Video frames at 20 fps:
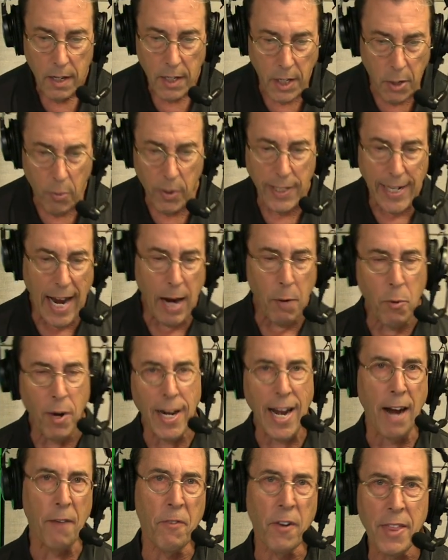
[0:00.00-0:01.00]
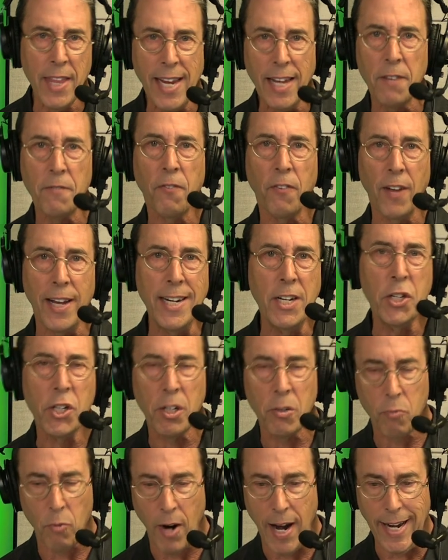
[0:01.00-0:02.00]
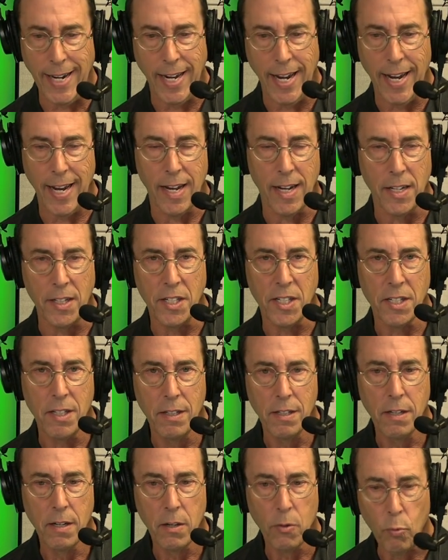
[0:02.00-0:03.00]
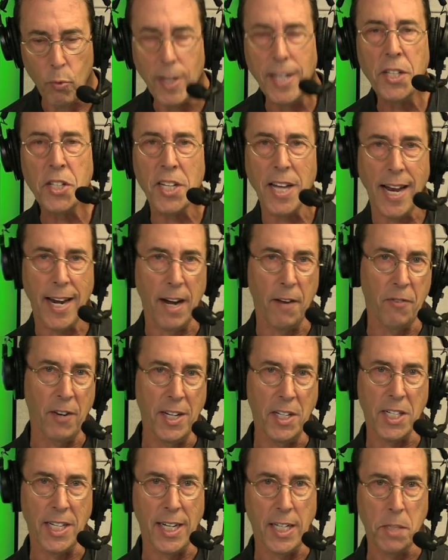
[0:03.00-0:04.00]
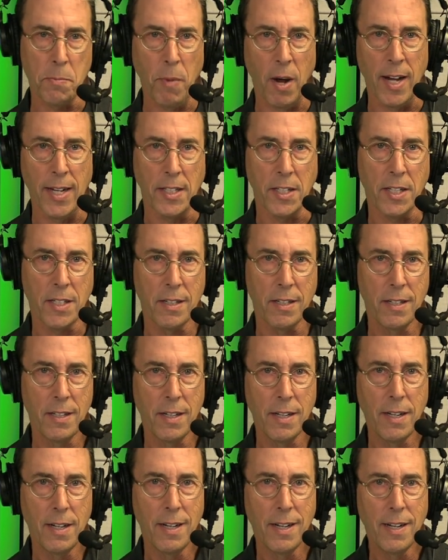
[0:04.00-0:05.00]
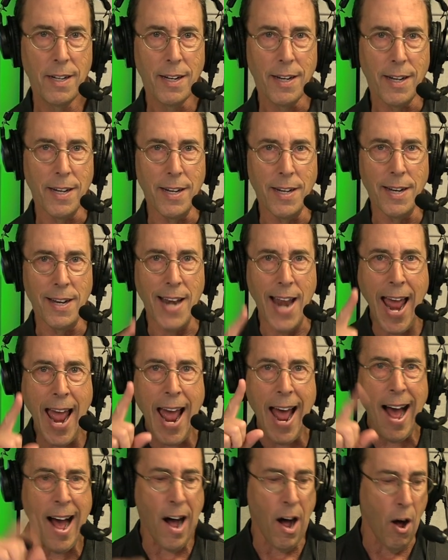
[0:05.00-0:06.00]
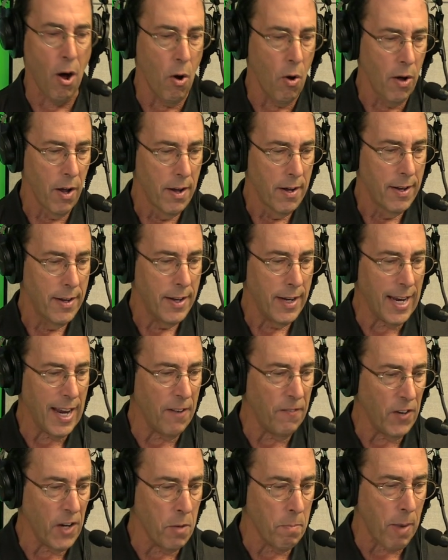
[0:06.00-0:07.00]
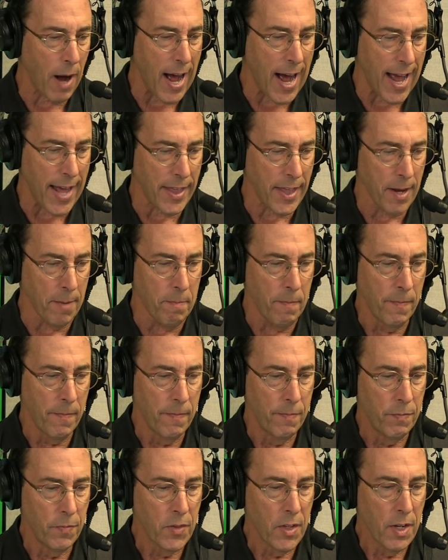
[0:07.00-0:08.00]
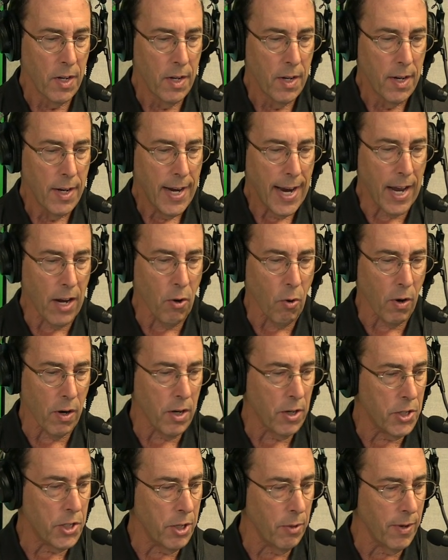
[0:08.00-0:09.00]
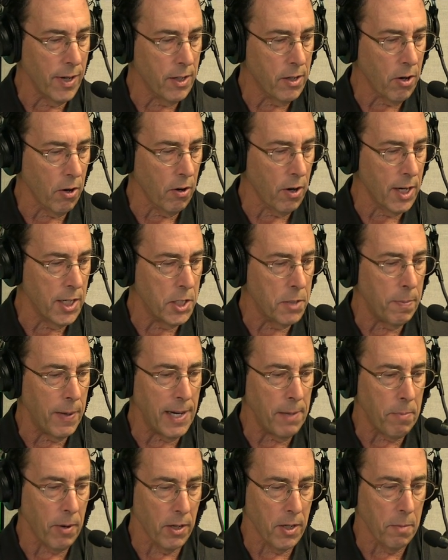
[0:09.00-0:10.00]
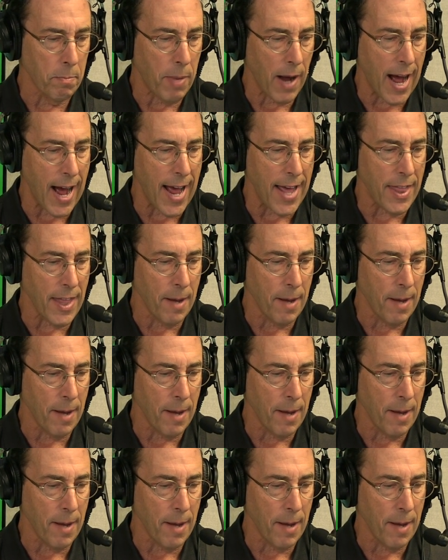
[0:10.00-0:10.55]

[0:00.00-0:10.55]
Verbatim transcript: you would get whatever the inflation rate is reset every six months. Now, if you buy them, in order to encourage people to buy